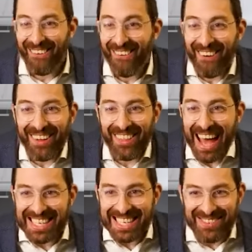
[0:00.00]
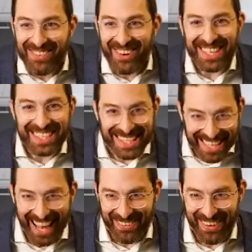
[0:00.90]
all that small
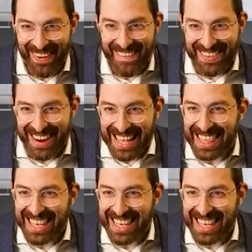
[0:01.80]
stuff, right?